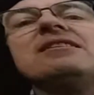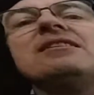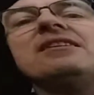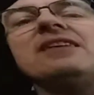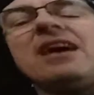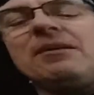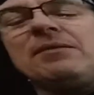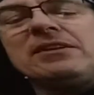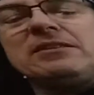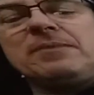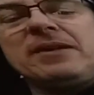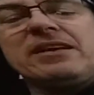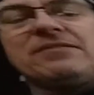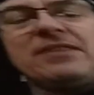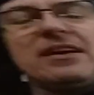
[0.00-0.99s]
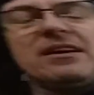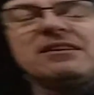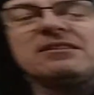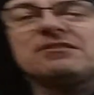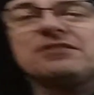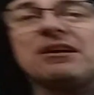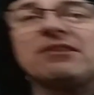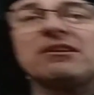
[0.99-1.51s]
Anyway, speaking of
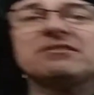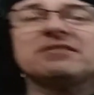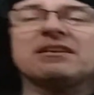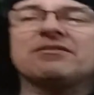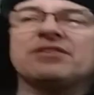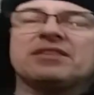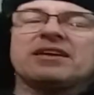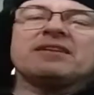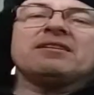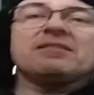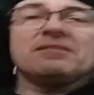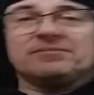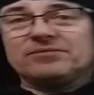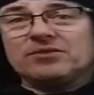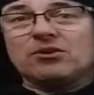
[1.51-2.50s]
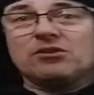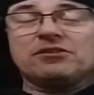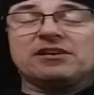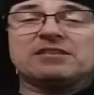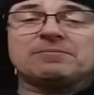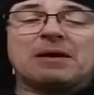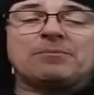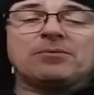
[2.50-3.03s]
shout-outs and everything,
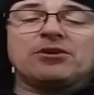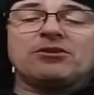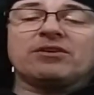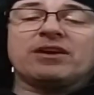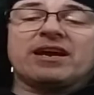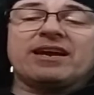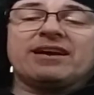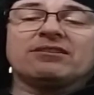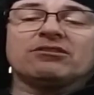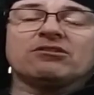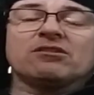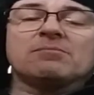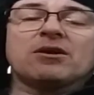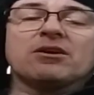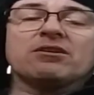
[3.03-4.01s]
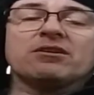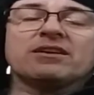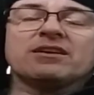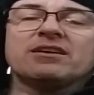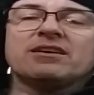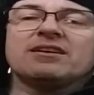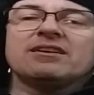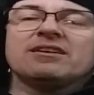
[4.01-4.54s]
Northeast Piper UK, hello to Mark.
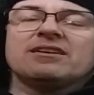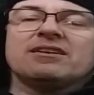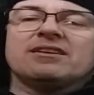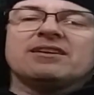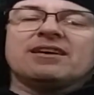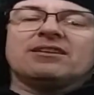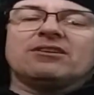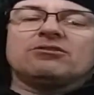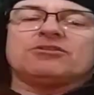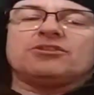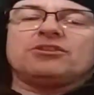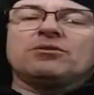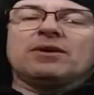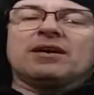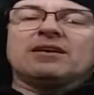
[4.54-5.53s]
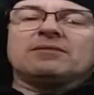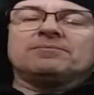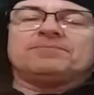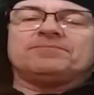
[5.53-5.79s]
Hello to...